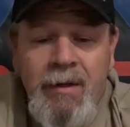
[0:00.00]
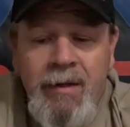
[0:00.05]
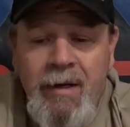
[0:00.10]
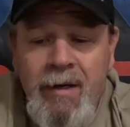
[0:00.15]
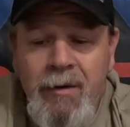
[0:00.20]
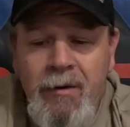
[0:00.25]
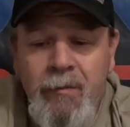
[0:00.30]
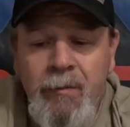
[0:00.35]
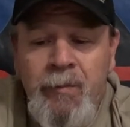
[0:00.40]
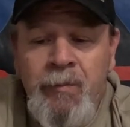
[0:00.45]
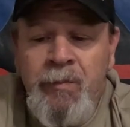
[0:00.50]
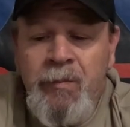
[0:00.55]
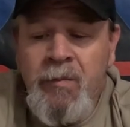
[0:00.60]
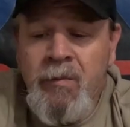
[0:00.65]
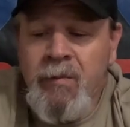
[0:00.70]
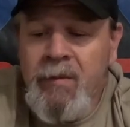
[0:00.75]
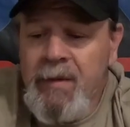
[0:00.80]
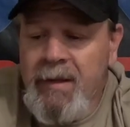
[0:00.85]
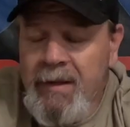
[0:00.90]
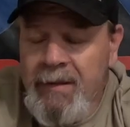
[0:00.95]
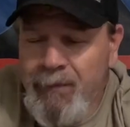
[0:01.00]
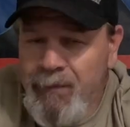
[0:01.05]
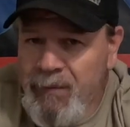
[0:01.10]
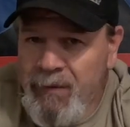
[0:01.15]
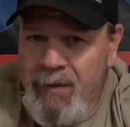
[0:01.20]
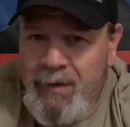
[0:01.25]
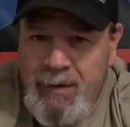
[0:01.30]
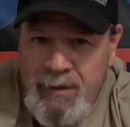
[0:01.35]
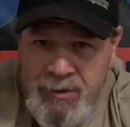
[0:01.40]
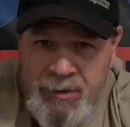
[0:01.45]
Now,
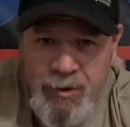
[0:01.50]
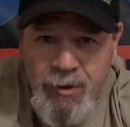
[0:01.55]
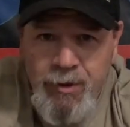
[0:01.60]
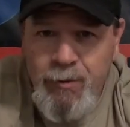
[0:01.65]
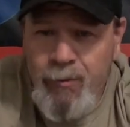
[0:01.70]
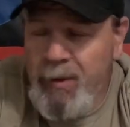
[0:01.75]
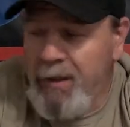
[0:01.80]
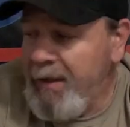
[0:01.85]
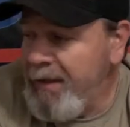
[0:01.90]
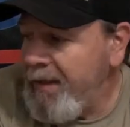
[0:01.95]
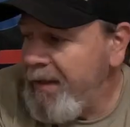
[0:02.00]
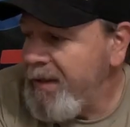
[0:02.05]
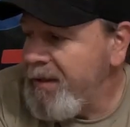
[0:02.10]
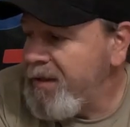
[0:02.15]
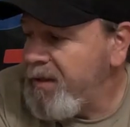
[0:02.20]
do you really need